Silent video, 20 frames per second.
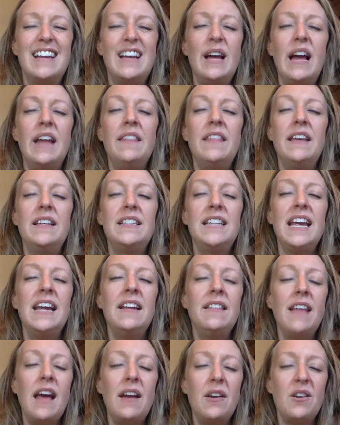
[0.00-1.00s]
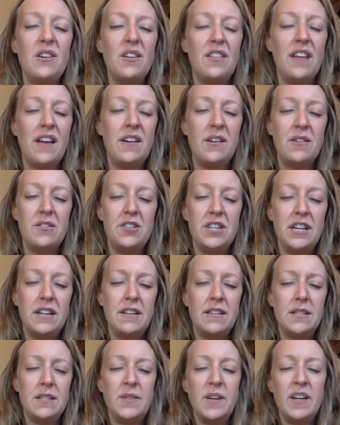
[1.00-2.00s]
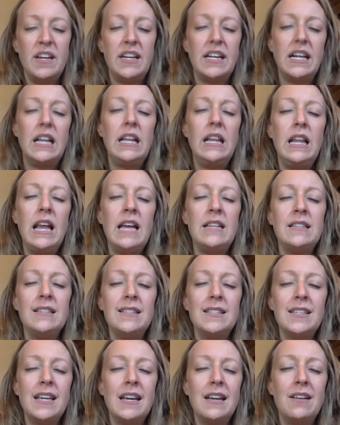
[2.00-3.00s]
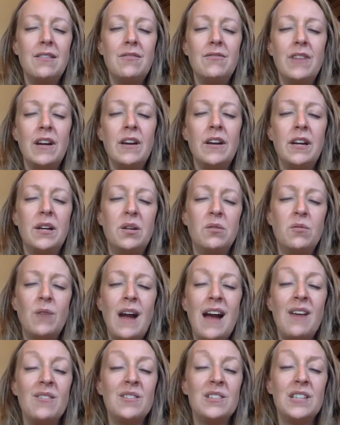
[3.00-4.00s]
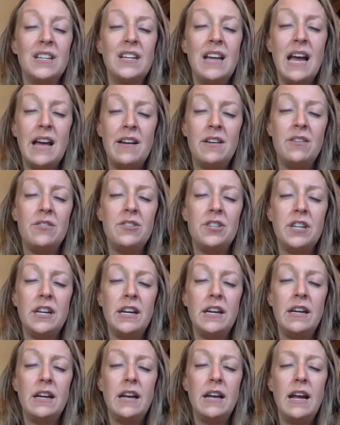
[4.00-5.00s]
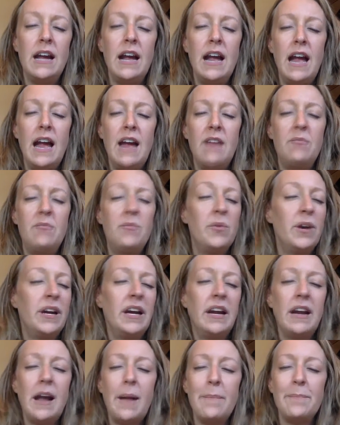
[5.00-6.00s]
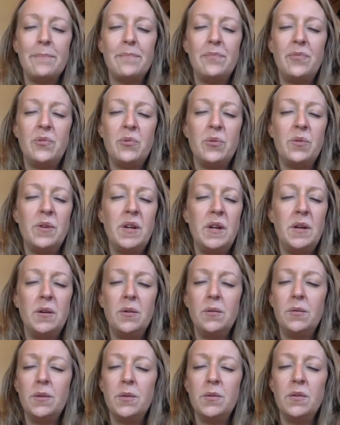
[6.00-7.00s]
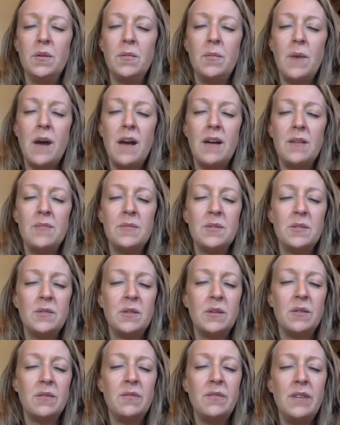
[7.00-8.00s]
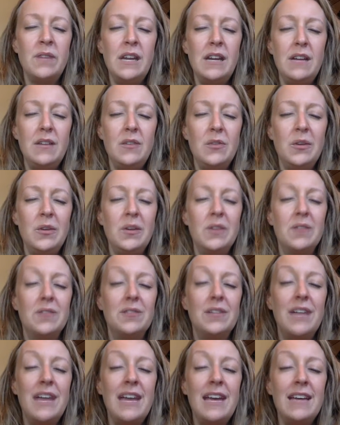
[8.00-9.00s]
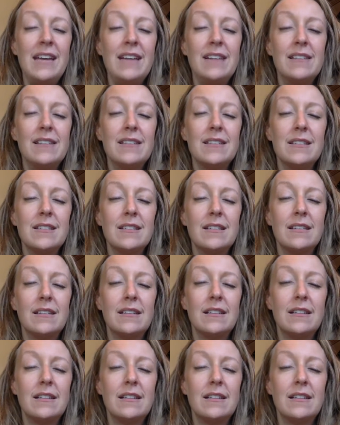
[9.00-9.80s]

And then take that earth energy, this very cleansing, very grounded energy, and bring it up through you, through the bottoms of your feet, through your legs.